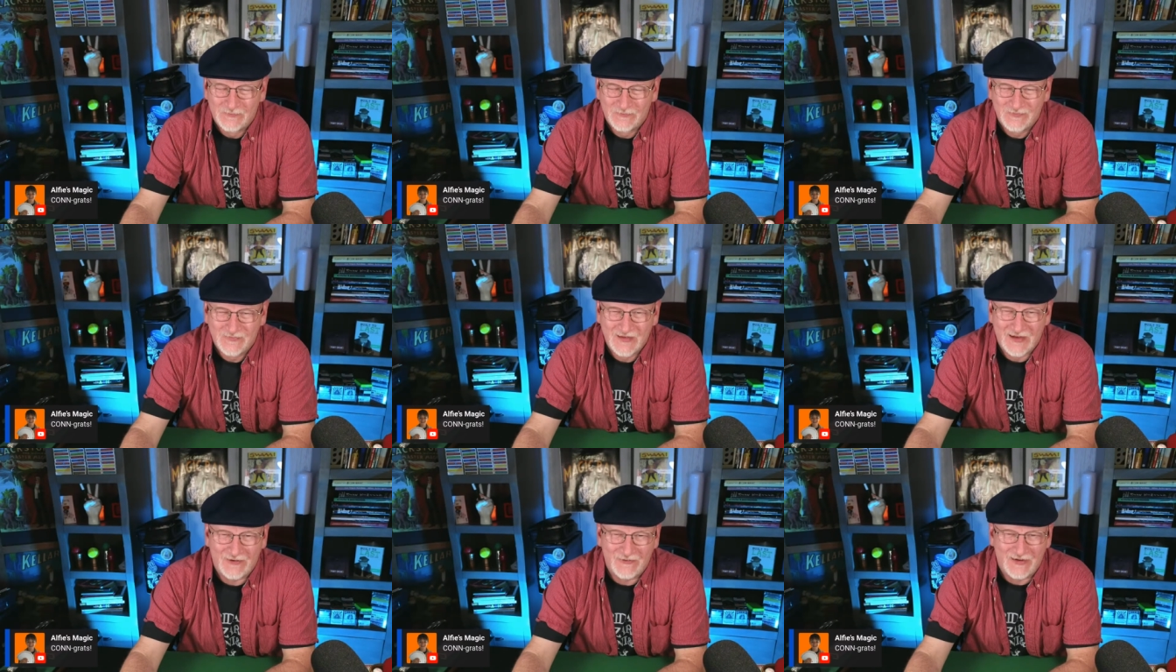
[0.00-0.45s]

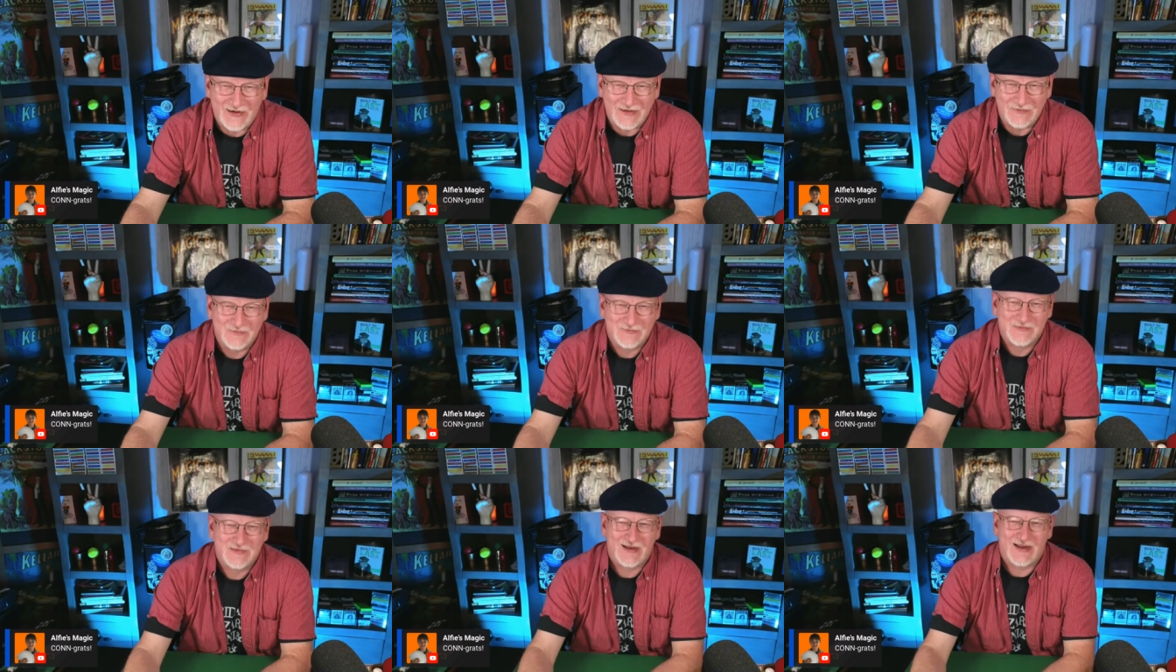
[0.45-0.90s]
All right.
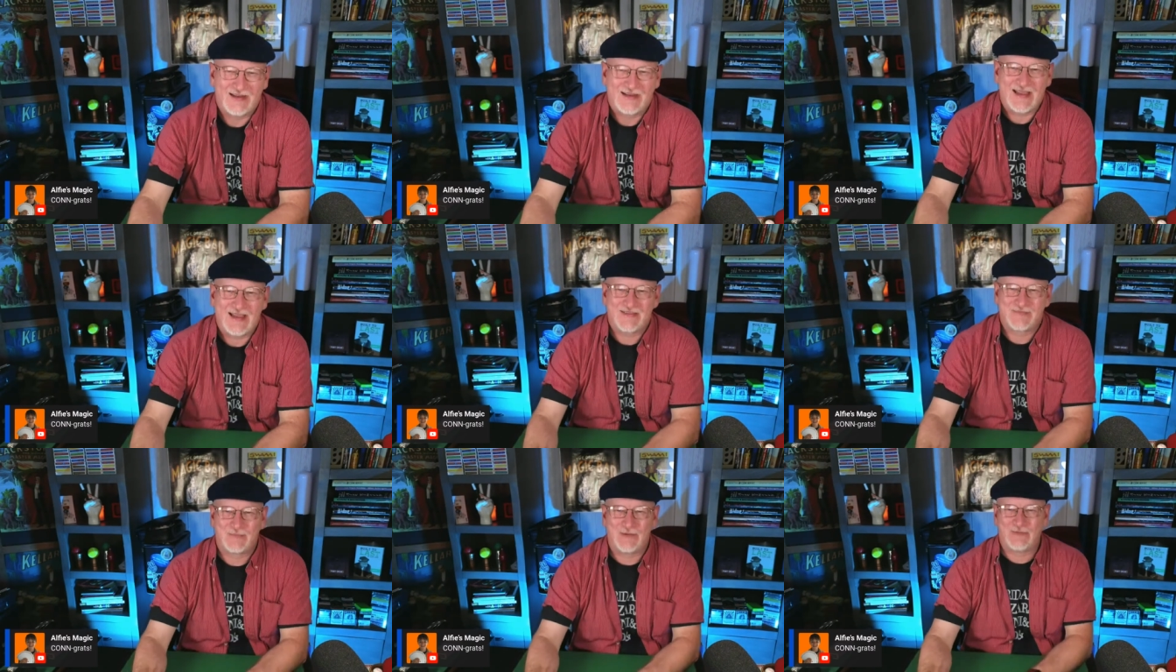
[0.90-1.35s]
I
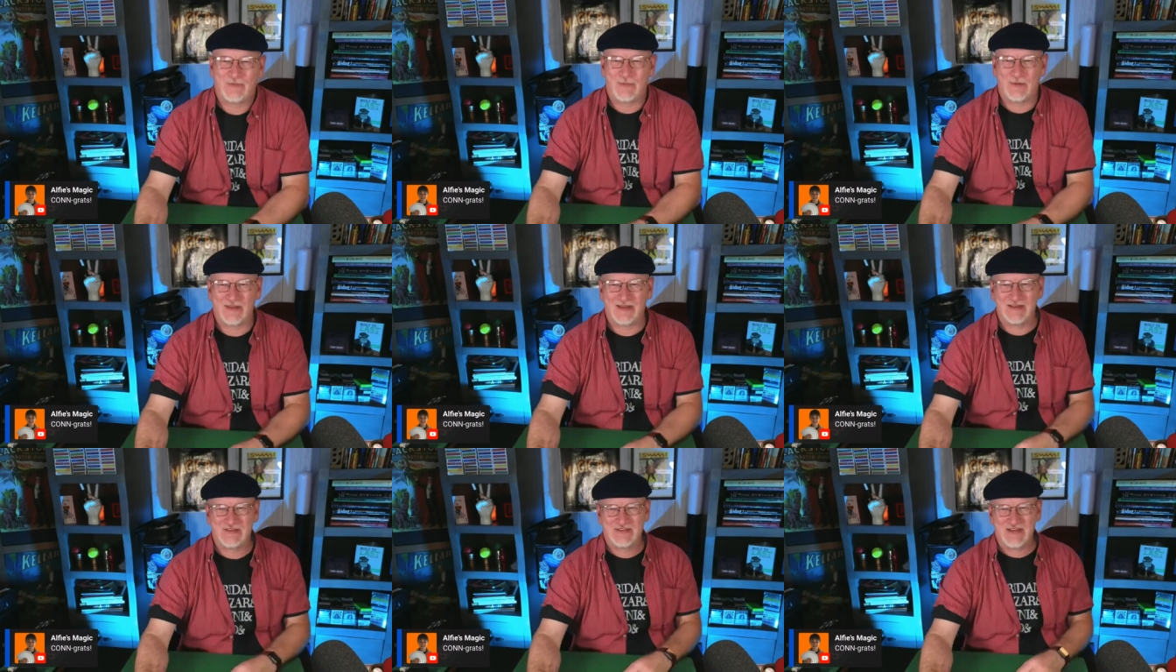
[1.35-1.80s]
guess
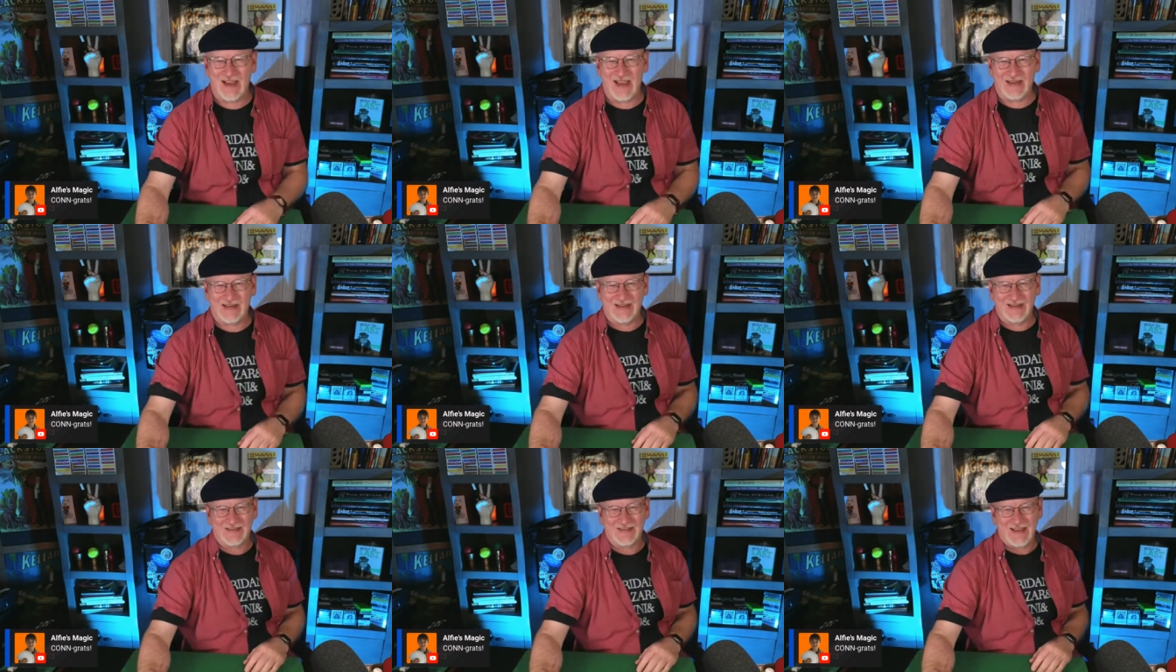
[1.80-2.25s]
before the
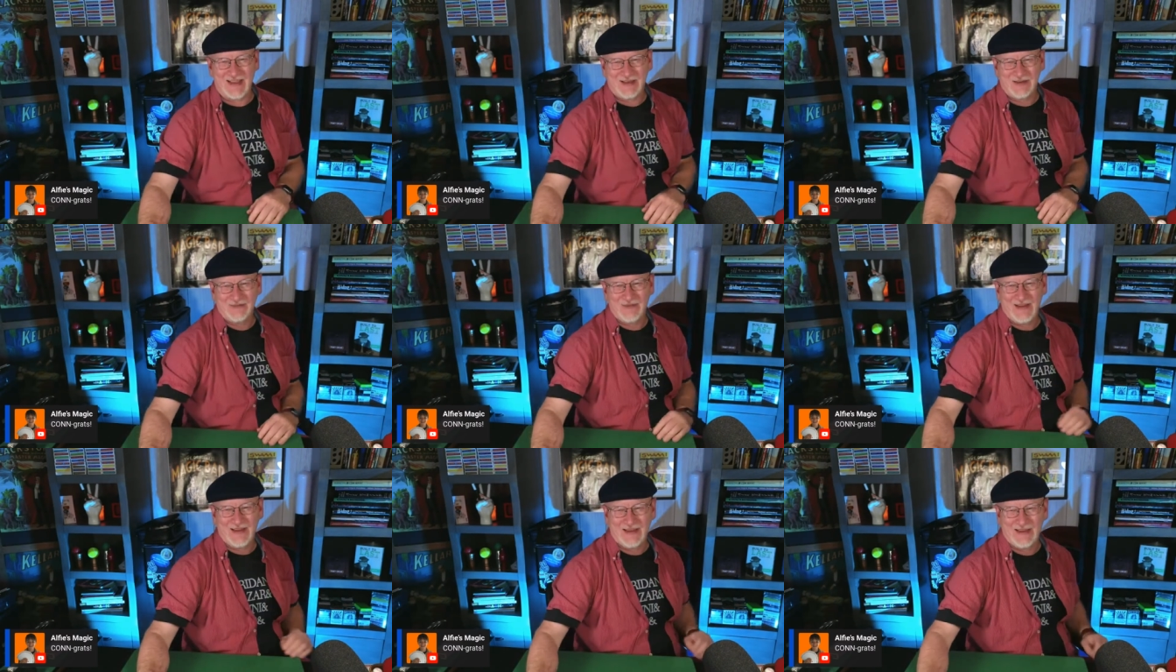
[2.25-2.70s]
chat gets out
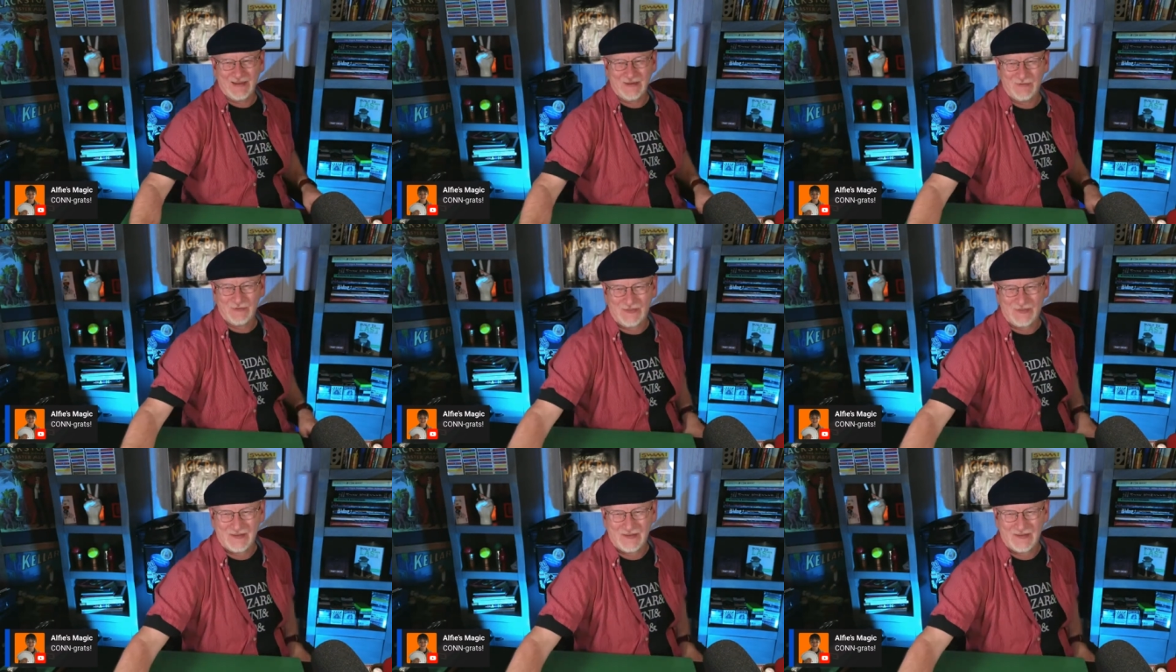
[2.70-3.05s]
of hand with the